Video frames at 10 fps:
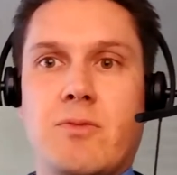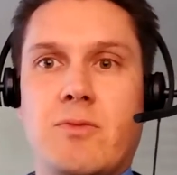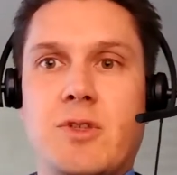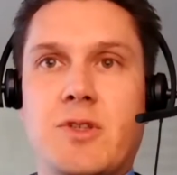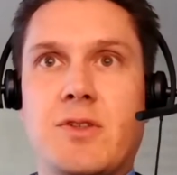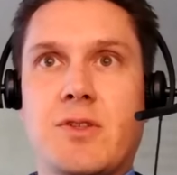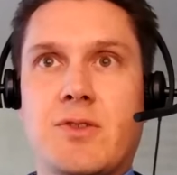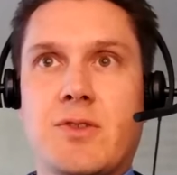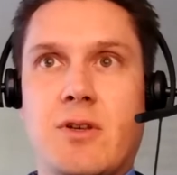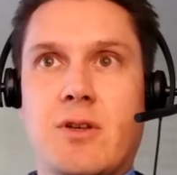This
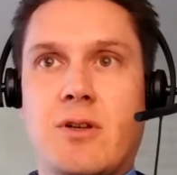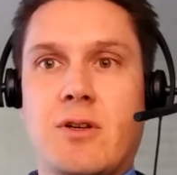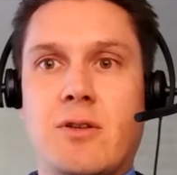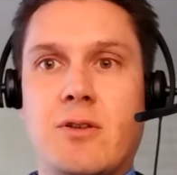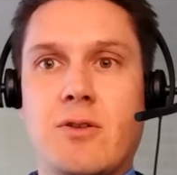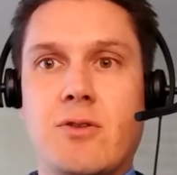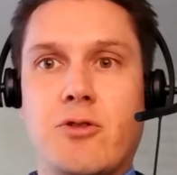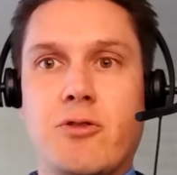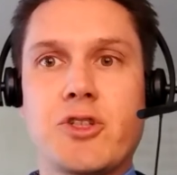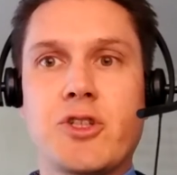is an
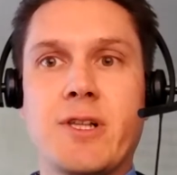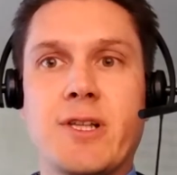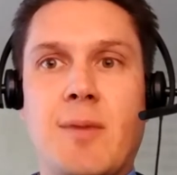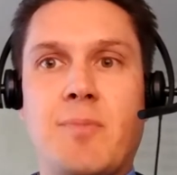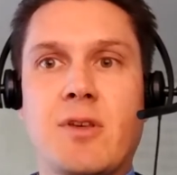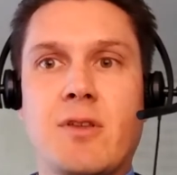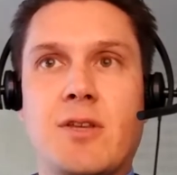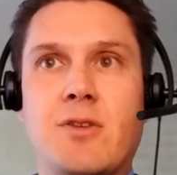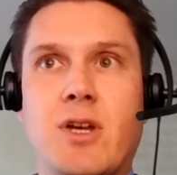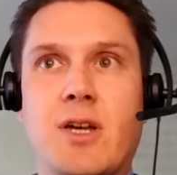original adapter
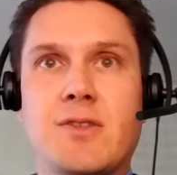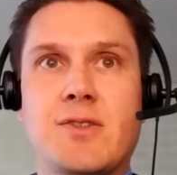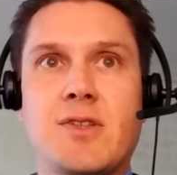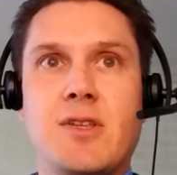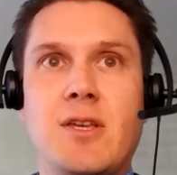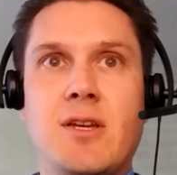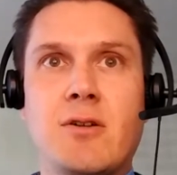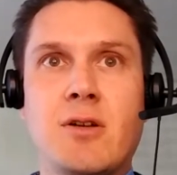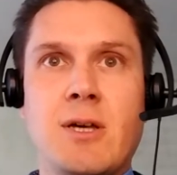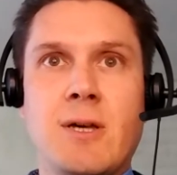that you can see
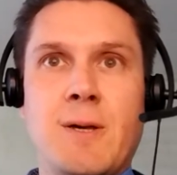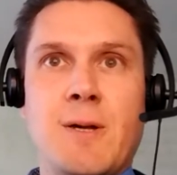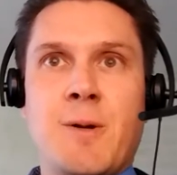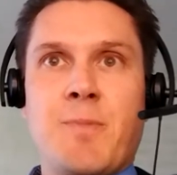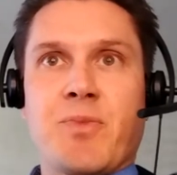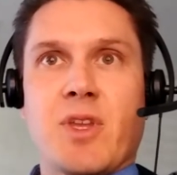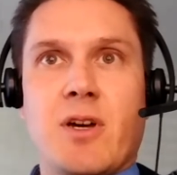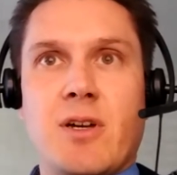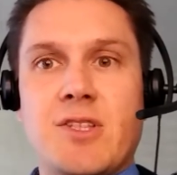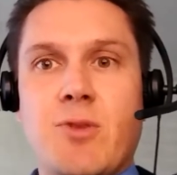here.
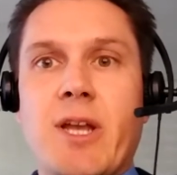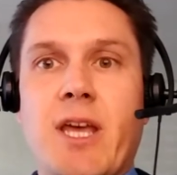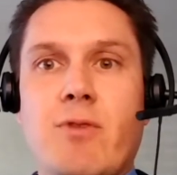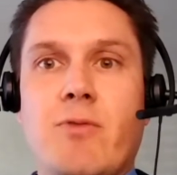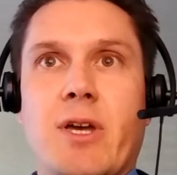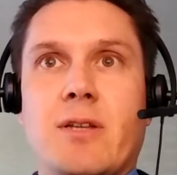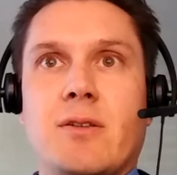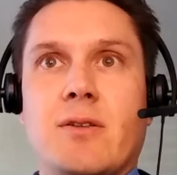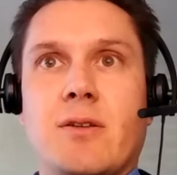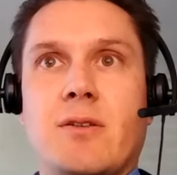It's quite
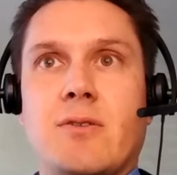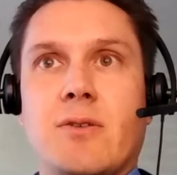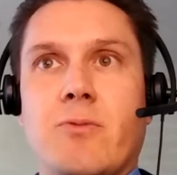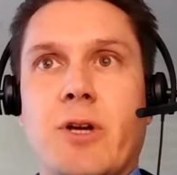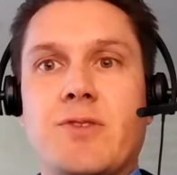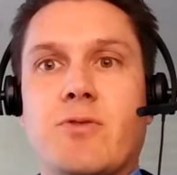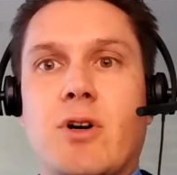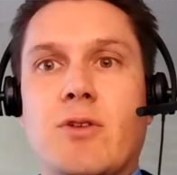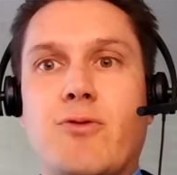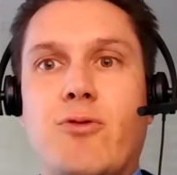heavyweight. It weighs
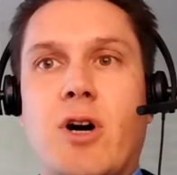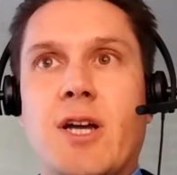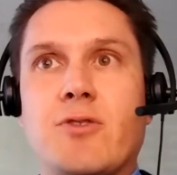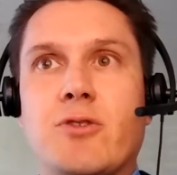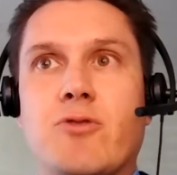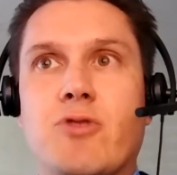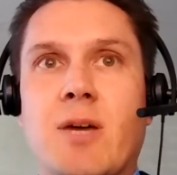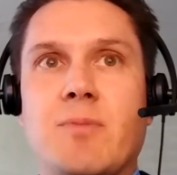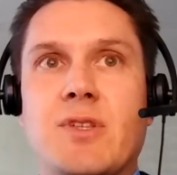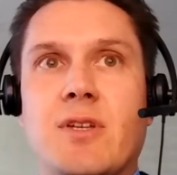around 400
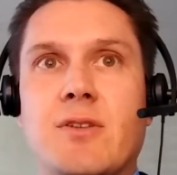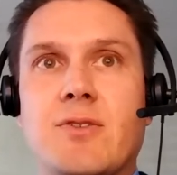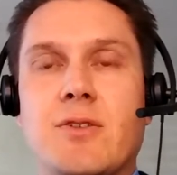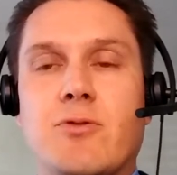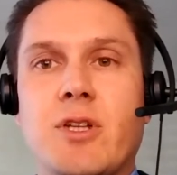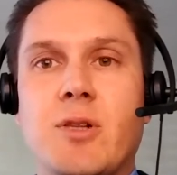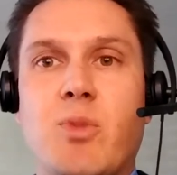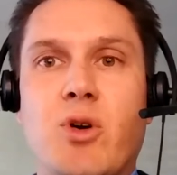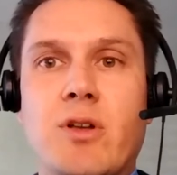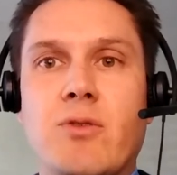grams and is a real
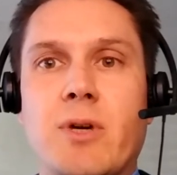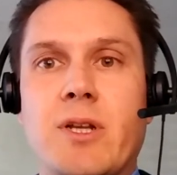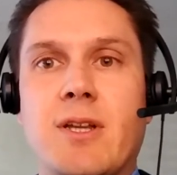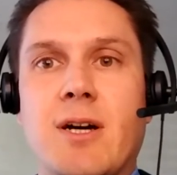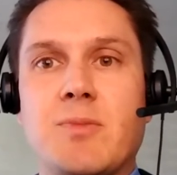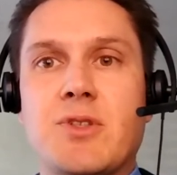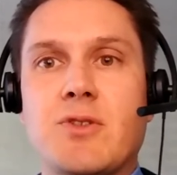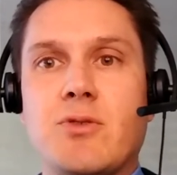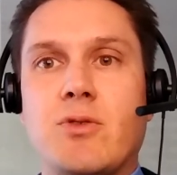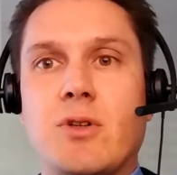burden when it comes
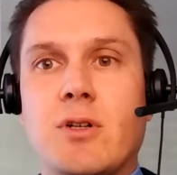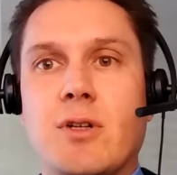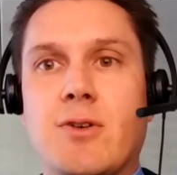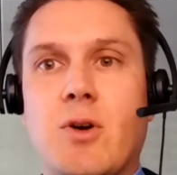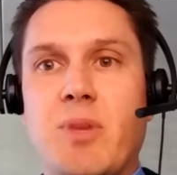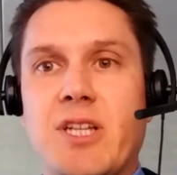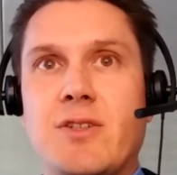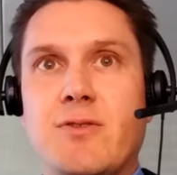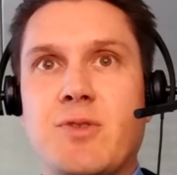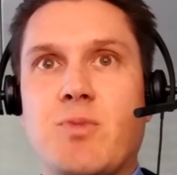to
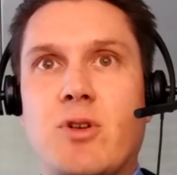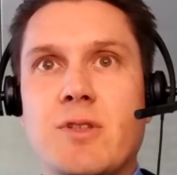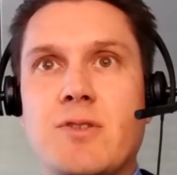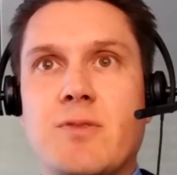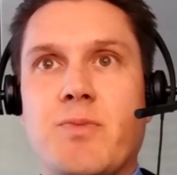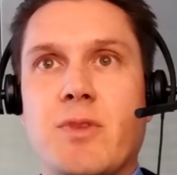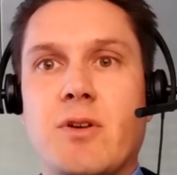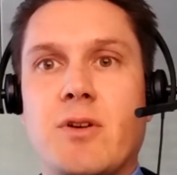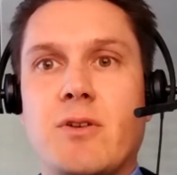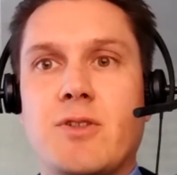competitive sports,
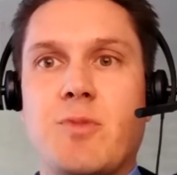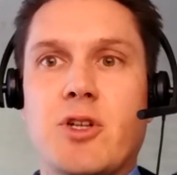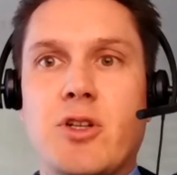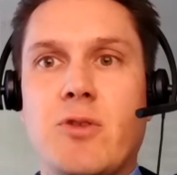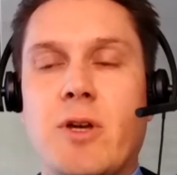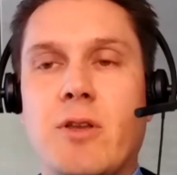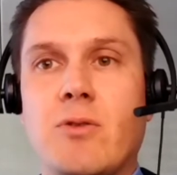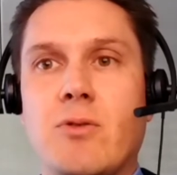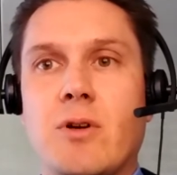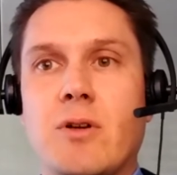especially when
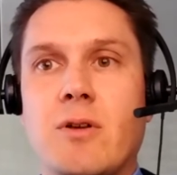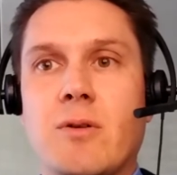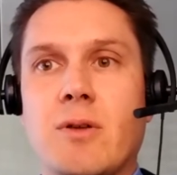you are